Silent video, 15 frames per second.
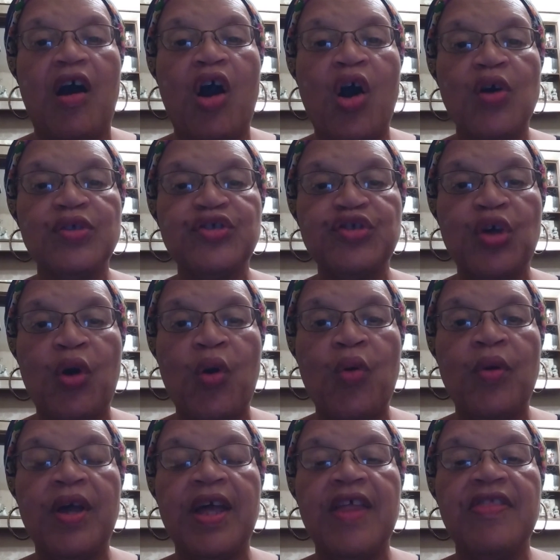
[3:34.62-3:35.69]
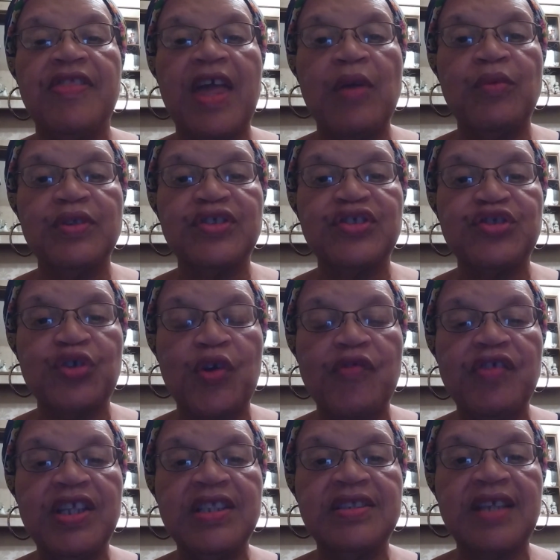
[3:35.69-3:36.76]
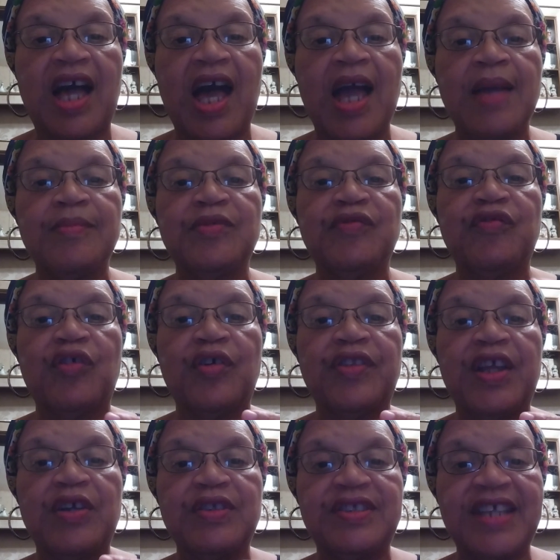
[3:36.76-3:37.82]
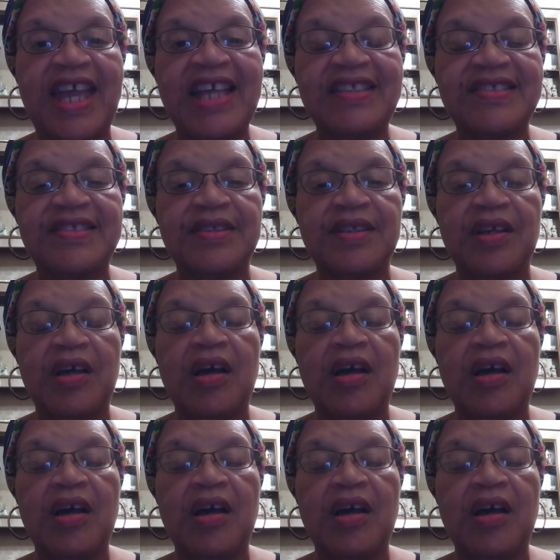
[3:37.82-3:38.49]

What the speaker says: Also, they were serving time for their debts